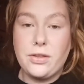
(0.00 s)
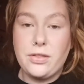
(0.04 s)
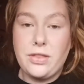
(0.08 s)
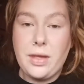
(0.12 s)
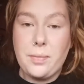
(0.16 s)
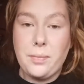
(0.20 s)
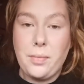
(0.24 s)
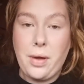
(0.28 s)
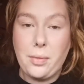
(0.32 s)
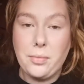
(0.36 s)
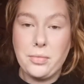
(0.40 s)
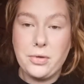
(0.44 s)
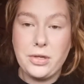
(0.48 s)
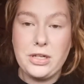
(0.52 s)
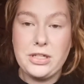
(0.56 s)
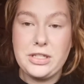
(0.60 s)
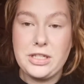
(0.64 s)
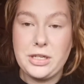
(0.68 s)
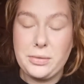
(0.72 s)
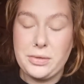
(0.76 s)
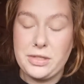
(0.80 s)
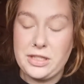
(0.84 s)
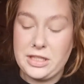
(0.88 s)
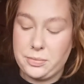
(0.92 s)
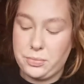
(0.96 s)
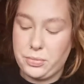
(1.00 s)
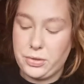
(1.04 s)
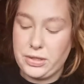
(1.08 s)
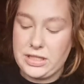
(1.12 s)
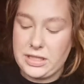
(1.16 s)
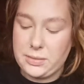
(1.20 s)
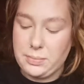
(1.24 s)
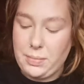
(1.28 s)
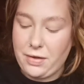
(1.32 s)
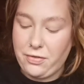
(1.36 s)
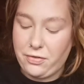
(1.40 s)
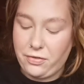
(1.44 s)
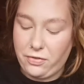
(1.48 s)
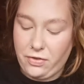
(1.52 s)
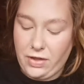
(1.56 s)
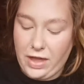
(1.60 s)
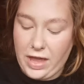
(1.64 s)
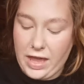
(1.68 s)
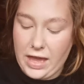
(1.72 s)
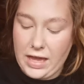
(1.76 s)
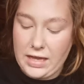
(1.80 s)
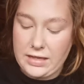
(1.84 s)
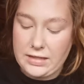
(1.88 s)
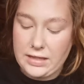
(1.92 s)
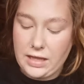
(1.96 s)
so then what I'm going to do is spritz my
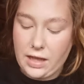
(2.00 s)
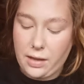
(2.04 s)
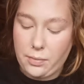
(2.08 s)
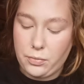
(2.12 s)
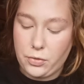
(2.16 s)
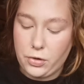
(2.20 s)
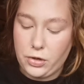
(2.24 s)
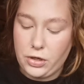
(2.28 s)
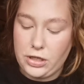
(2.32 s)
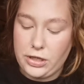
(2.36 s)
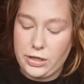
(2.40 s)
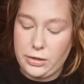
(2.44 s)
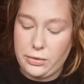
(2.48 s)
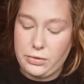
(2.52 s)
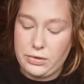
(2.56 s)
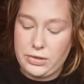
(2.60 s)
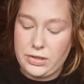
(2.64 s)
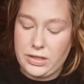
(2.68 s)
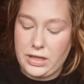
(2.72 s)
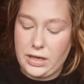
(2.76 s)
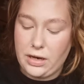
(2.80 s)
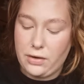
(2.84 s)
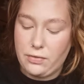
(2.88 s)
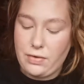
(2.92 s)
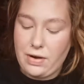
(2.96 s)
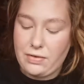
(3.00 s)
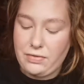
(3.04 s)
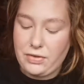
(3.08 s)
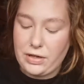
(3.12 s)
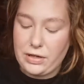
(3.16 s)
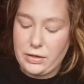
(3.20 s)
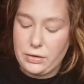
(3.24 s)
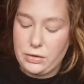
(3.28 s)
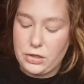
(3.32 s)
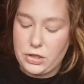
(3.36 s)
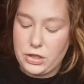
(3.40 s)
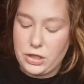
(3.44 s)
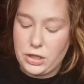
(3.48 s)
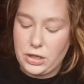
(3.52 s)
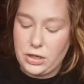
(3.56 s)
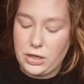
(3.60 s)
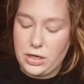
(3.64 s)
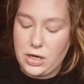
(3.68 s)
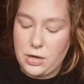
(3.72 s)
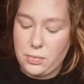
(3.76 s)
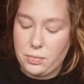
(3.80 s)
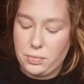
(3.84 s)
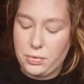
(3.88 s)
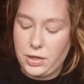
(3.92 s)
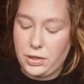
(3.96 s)
face. I'm going to use the
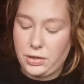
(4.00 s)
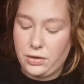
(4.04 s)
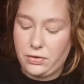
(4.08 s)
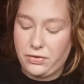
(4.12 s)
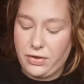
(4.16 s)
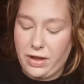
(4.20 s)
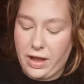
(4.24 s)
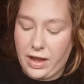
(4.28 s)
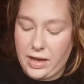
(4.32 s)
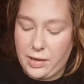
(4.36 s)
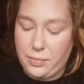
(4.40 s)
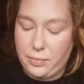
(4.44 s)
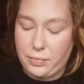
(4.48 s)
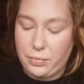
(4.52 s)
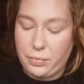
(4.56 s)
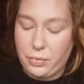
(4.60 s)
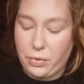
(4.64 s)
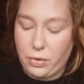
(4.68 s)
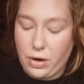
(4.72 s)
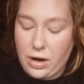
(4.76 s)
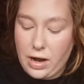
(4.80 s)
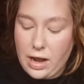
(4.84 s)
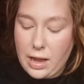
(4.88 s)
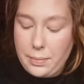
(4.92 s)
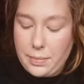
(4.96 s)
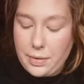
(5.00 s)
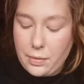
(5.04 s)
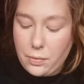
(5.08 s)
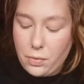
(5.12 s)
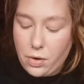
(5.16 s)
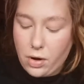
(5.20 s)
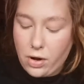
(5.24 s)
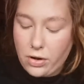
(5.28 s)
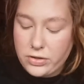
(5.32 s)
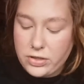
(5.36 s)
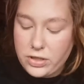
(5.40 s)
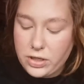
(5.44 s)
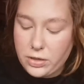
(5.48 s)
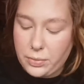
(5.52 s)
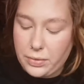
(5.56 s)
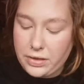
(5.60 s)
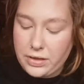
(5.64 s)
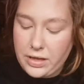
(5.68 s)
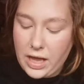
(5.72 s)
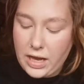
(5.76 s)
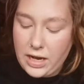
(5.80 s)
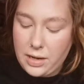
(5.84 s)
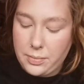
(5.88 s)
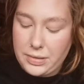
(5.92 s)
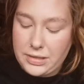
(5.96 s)
Revolution Purifying Priming Water
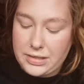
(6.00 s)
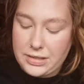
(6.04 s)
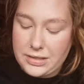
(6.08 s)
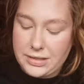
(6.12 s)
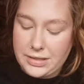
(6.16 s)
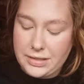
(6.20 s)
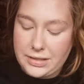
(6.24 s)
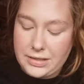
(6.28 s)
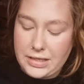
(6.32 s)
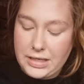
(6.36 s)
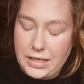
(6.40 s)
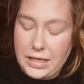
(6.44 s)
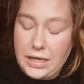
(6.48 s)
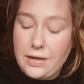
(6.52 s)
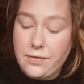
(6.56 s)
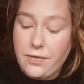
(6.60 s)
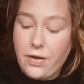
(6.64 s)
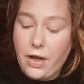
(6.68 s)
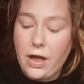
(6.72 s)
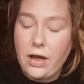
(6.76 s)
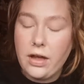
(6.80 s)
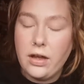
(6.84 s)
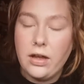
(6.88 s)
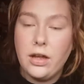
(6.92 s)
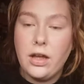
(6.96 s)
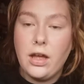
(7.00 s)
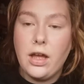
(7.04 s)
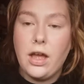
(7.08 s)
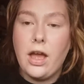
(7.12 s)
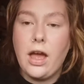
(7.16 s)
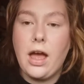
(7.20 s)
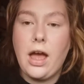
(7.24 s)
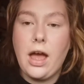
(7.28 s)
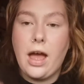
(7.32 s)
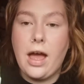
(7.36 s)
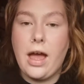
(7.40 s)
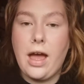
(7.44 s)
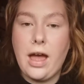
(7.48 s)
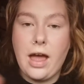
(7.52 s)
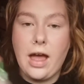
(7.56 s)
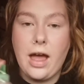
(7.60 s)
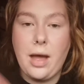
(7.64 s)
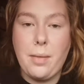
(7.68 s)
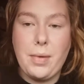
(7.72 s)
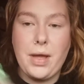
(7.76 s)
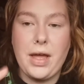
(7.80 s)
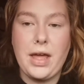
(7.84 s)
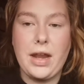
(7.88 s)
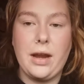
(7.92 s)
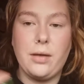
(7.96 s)
with Cannabis Sativa,
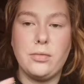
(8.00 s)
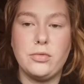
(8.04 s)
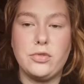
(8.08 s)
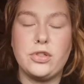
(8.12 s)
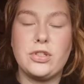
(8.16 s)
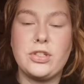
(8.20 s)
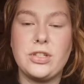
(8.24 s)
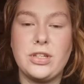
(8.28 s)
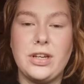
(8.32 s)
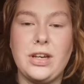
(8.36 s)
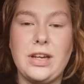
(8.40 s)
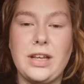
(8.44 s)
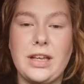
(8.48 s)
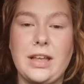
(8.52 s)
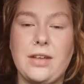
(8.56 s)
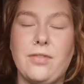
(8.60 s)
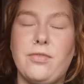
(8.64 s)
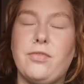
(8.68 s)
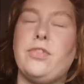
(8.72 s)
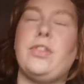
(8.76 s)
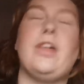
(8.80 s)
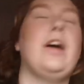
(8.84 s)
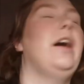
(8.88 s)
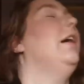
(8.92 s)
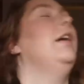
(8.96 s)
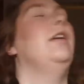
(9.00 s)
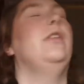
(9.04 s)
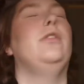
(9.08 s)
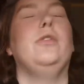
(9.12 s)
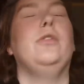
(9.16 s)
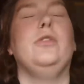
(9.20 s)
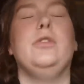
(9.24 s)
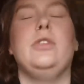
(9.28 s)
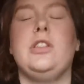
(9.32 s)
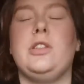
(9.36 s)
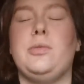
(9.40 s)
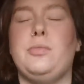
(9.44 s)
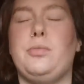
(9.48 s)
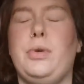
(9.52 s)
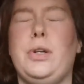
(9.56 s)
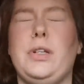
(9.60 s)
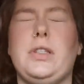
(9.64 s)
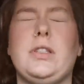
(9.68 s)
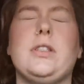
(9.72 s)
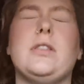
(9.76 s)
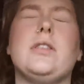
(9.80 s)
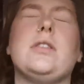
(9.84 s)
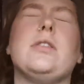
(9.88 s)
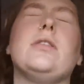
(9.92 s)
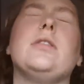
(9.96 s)
and I'm just going to give that a good
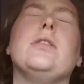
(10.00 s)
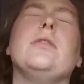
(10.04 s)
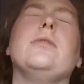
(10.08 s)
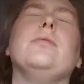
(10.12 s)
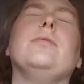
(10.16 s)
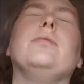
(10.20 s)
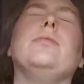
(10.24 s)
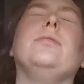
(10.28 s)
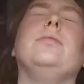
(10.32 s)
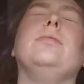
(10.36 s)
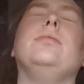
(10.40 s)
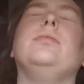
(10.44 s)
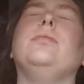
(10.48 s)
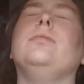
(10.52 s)
spritz.